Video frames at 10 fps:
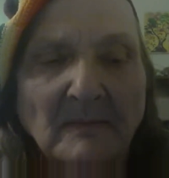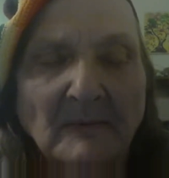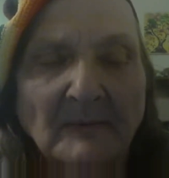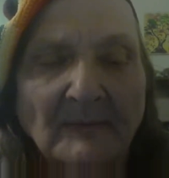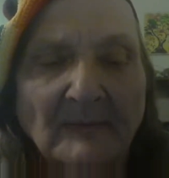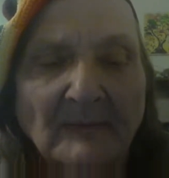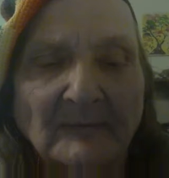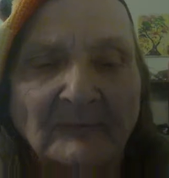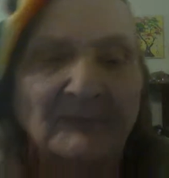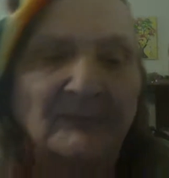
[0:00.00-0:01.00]

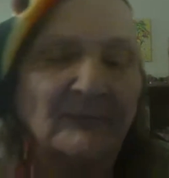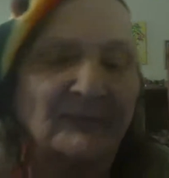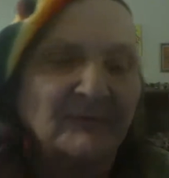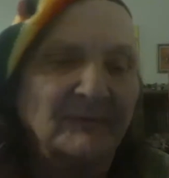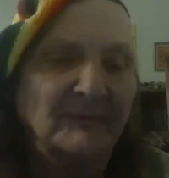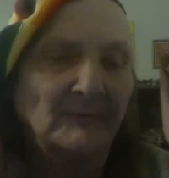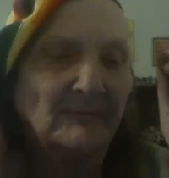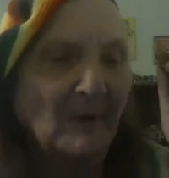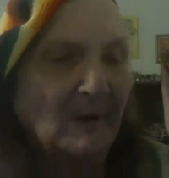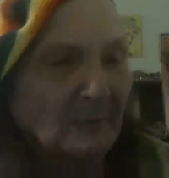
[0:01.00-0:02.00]

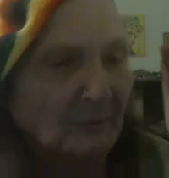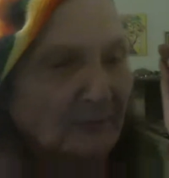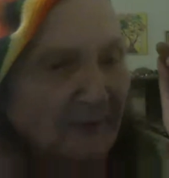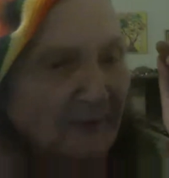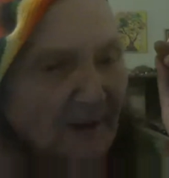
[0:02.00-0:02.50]
Sneasel, I don't think